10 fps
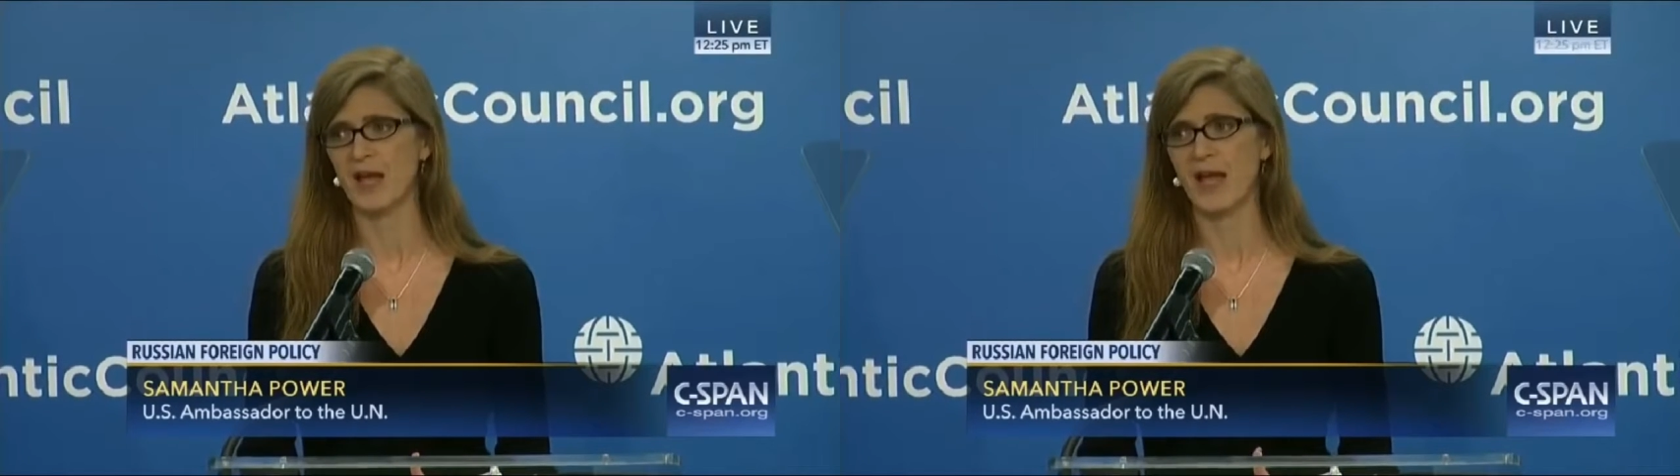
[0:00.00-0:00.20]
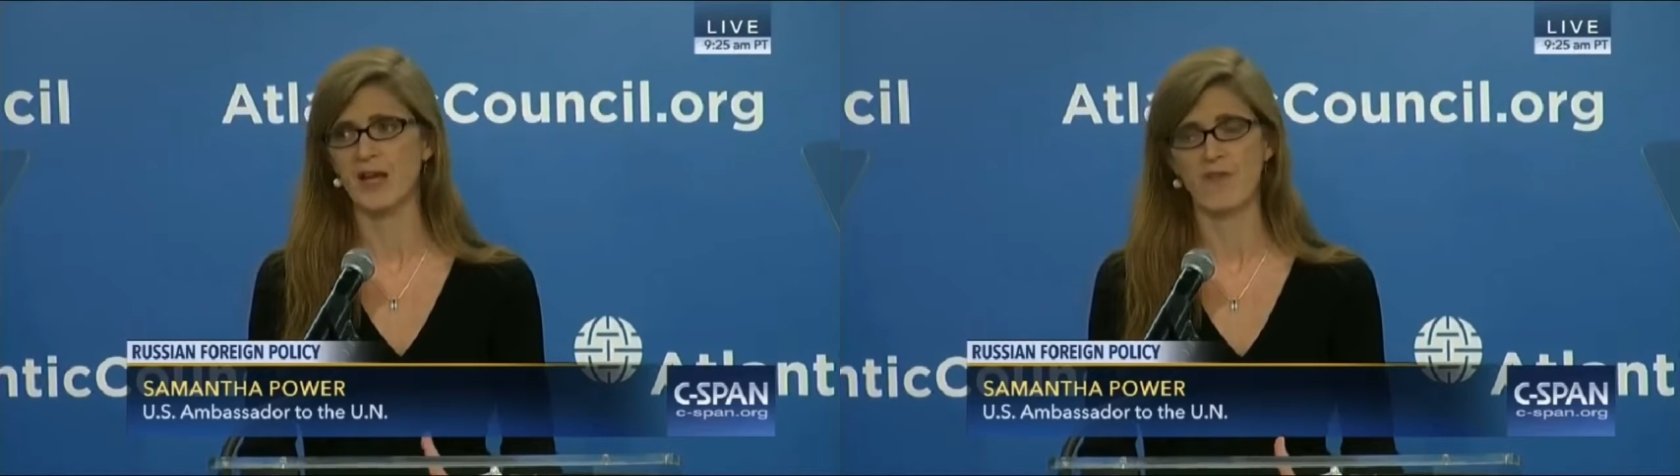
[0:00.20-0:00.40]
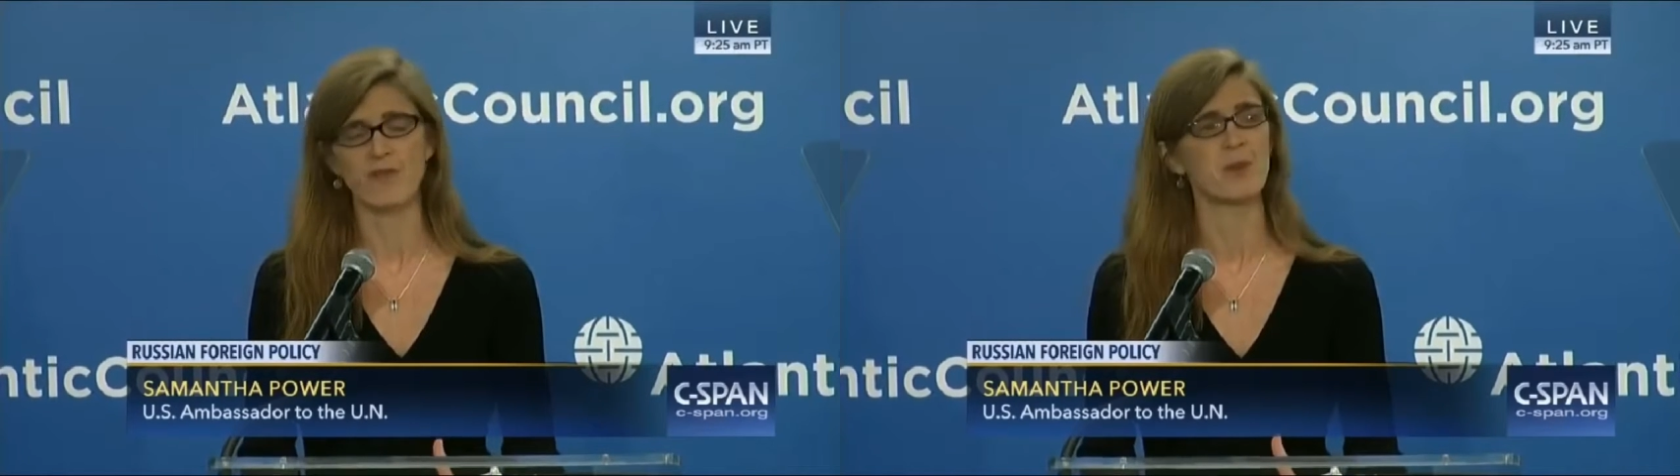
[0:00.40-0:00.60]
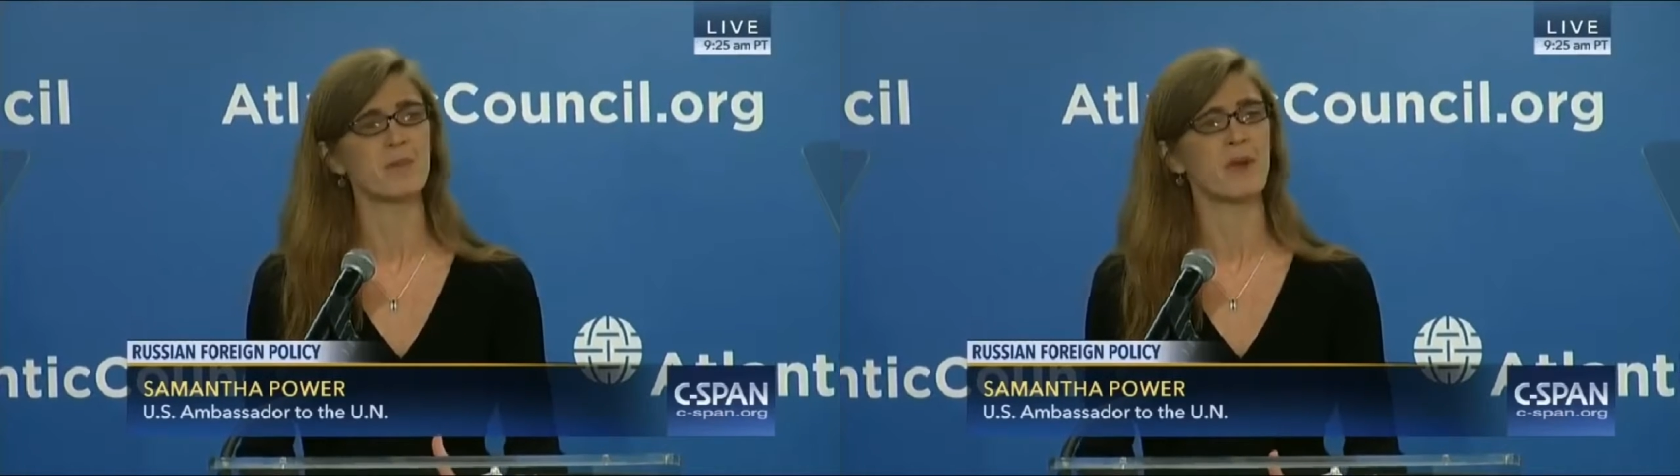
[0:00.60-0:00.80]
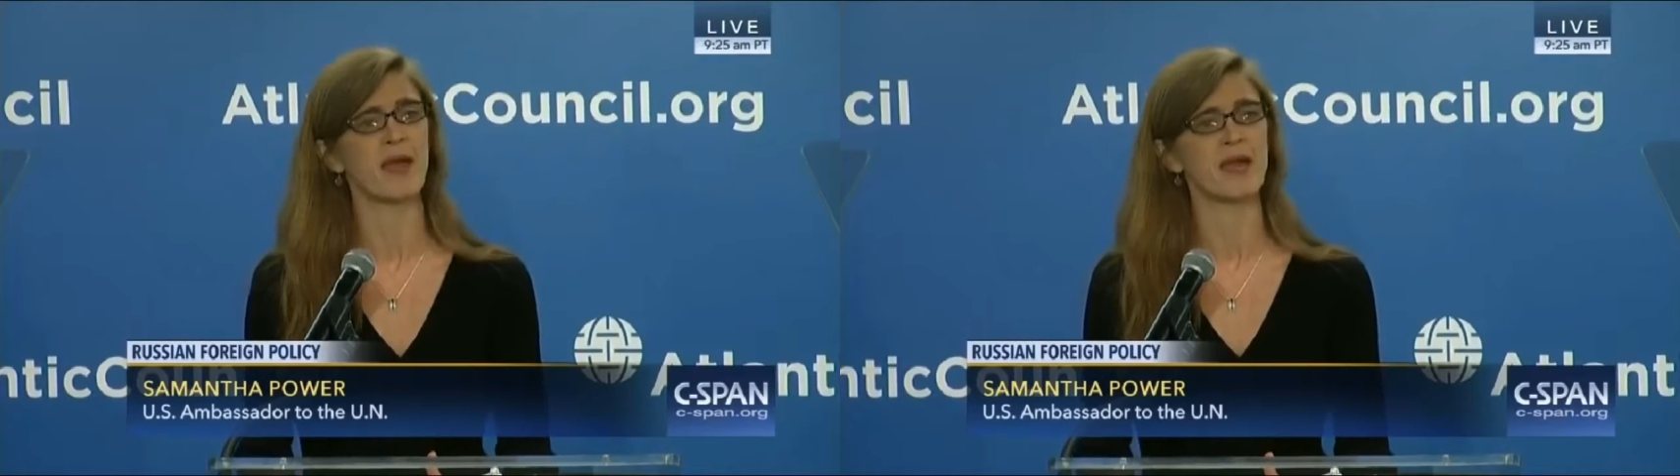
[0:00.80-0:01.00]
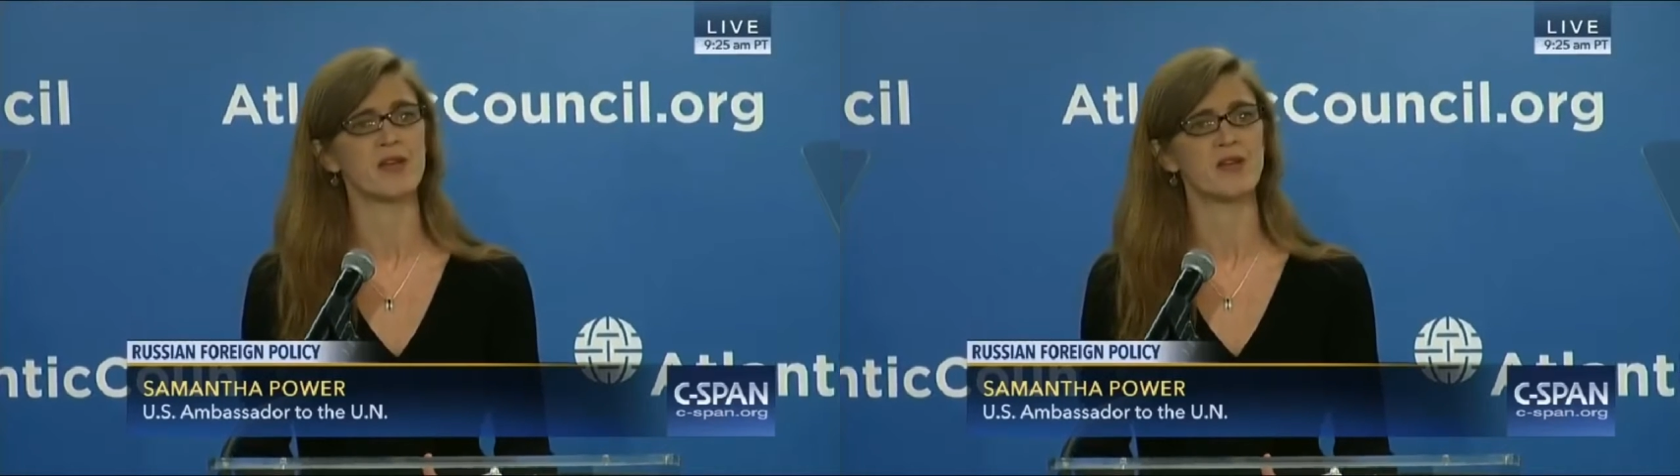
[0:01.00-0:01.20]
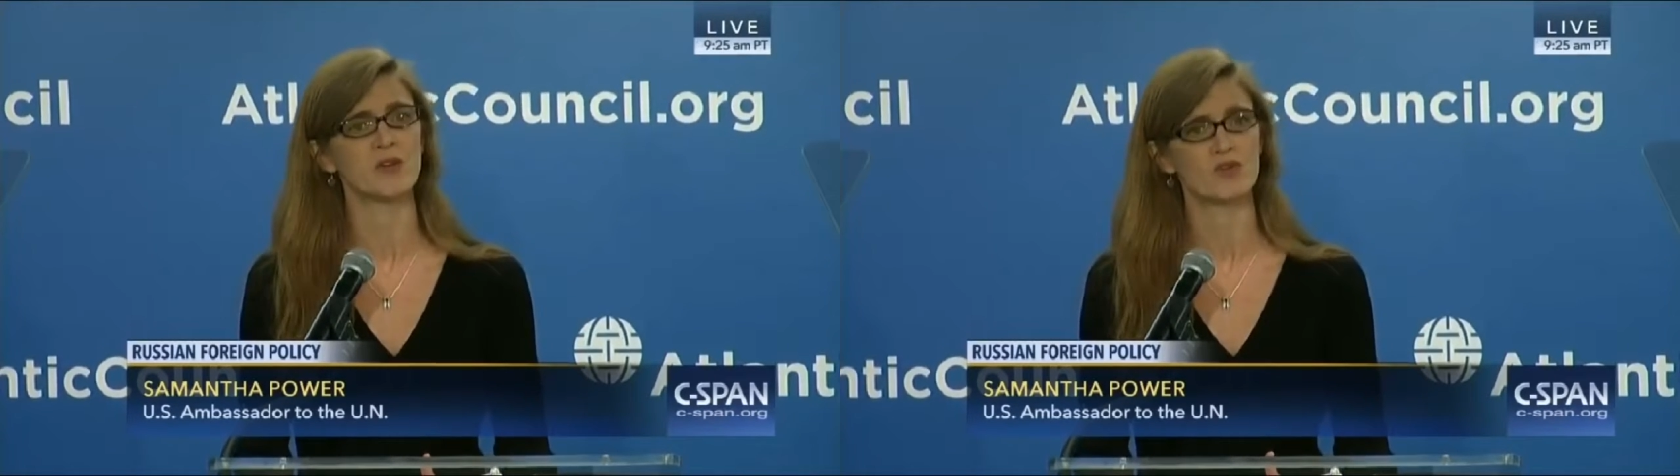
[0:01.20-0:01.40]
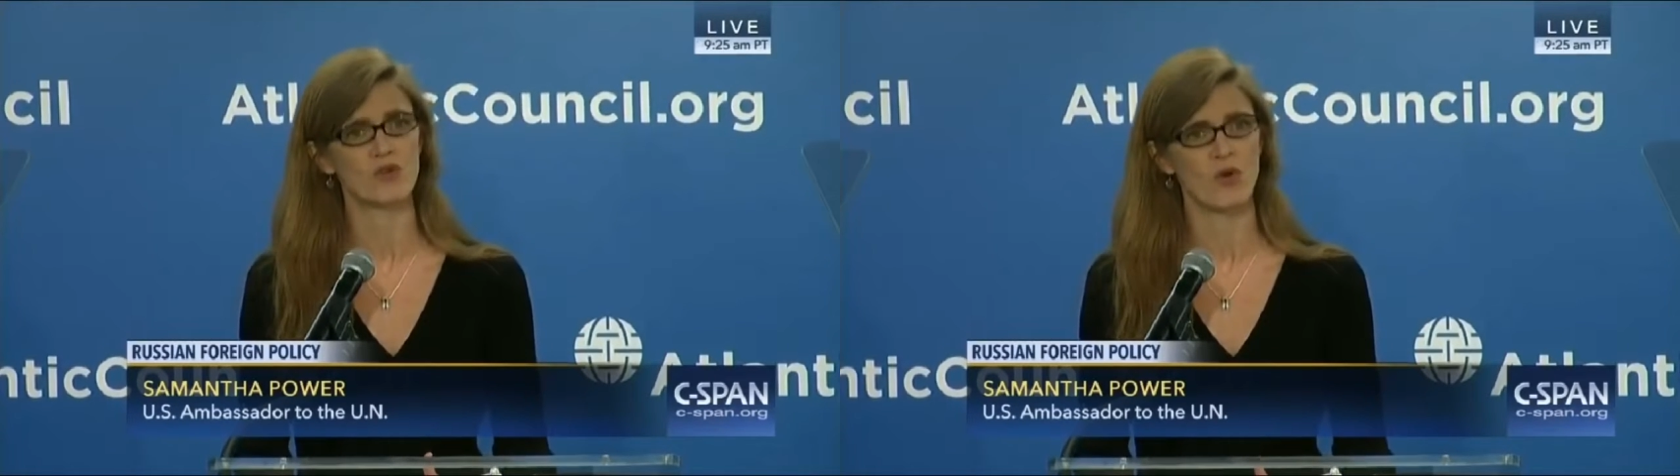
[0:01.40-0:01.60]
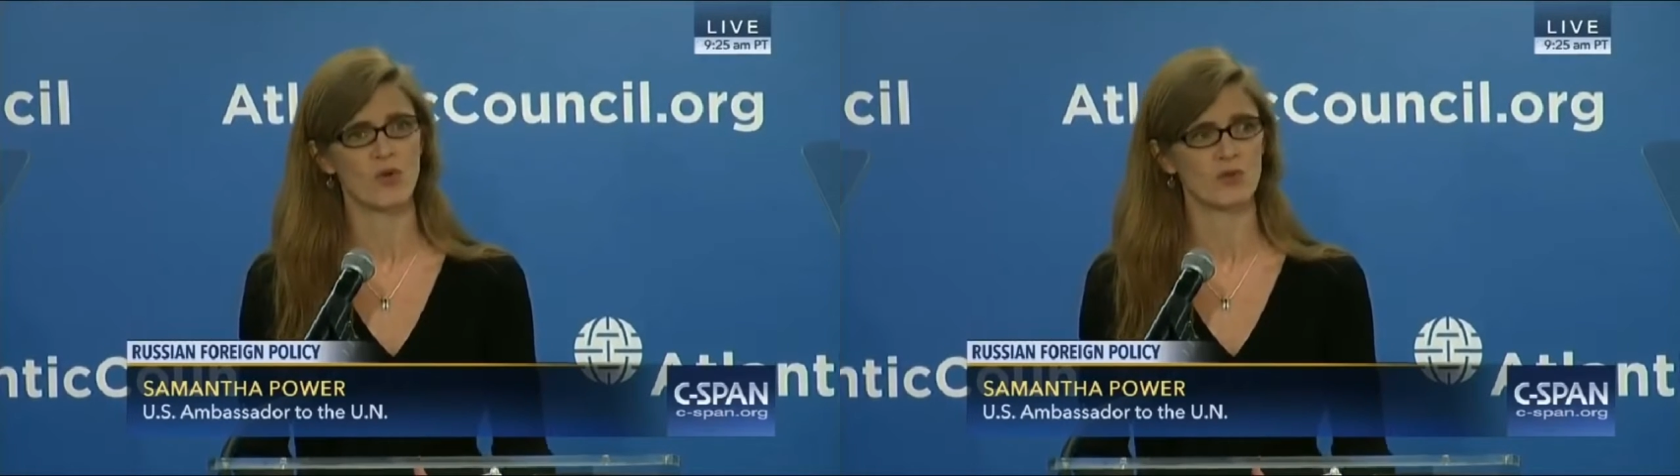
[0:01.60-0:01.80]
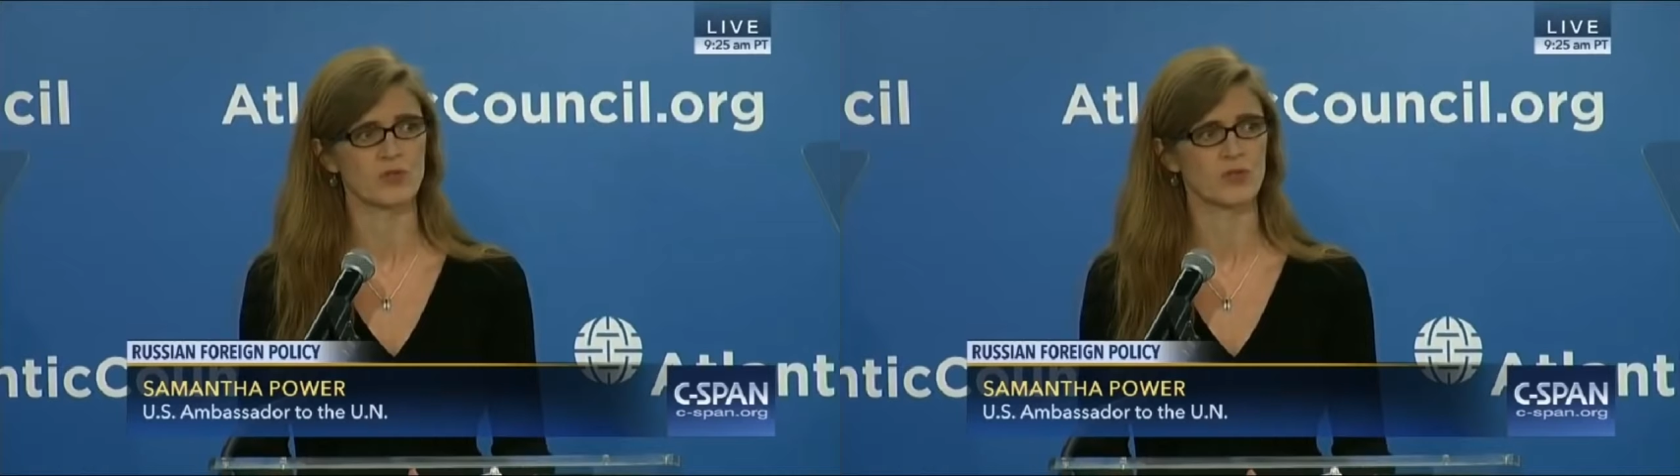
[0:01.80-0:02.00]
and government-paid
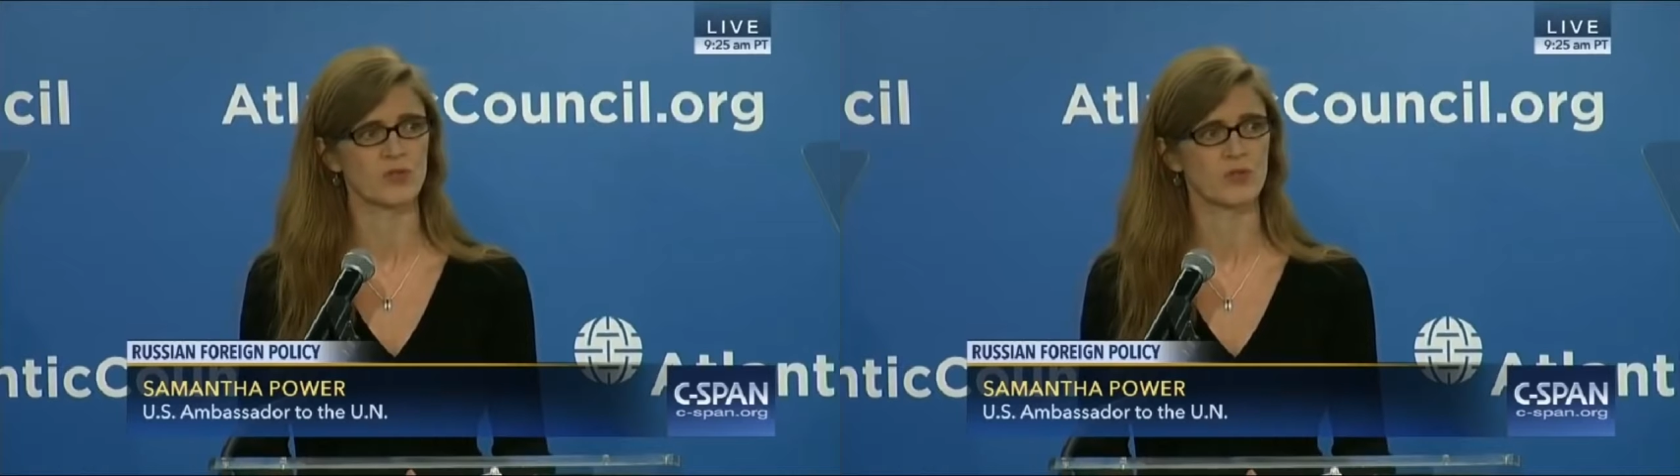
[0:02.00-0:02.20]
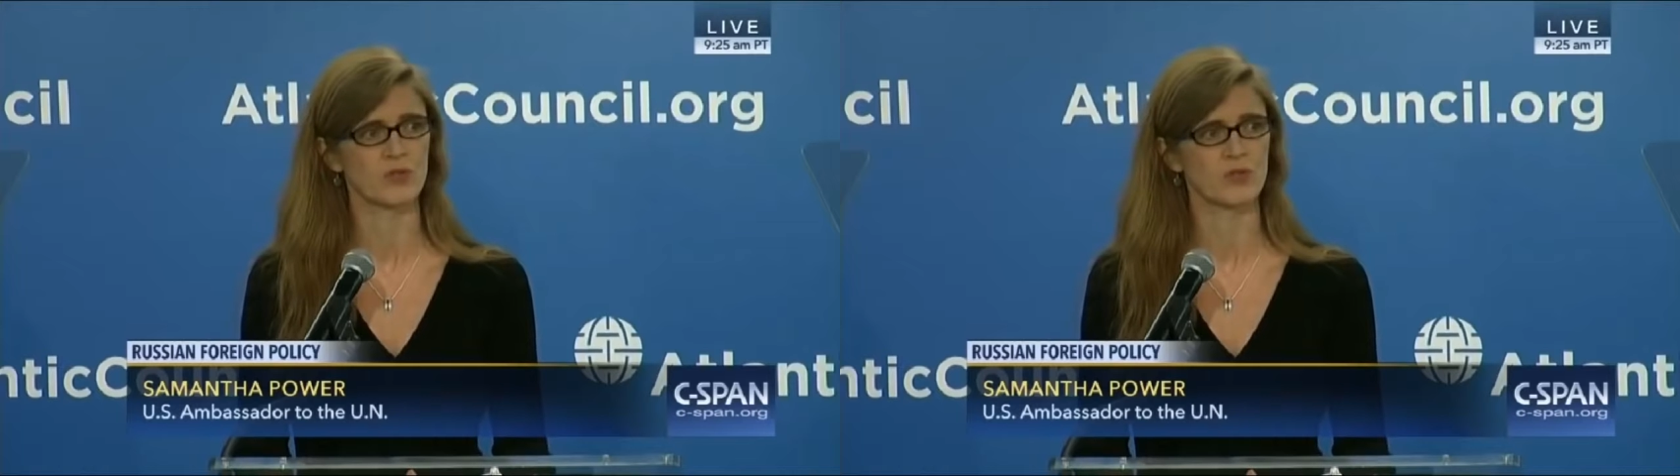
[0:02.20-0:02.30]
trolls.